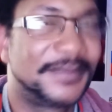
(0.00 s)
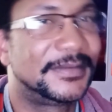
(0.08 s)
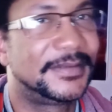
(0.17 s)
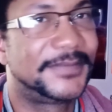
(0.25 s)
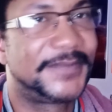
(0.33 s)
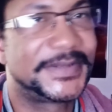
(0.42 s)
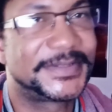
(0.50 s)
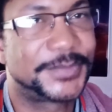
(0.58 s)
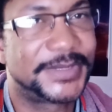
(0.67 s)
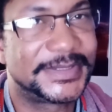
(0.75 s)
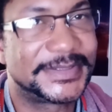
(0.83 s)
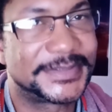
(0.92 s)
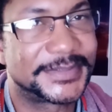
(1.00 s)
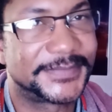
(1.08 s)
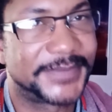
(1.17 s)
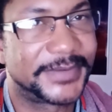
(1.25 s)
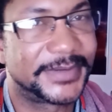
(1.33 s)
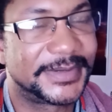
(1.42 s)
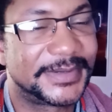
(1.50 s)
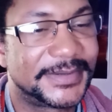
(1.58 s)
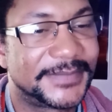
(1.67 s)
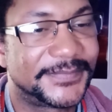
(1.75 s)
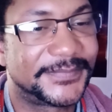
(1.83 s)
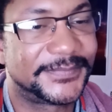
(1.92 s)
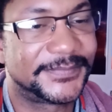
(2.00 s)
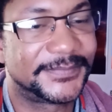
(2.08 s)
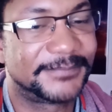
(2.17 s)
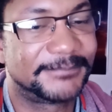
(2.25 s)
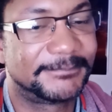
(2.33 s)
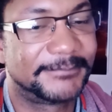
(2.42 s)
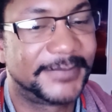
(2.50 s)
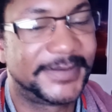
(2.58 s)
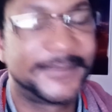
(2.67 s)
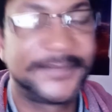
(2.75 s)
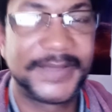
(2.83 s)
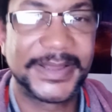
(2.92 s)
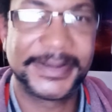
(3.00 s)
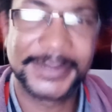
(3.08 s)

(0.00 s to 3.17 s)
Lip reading: Venezuelans are very divided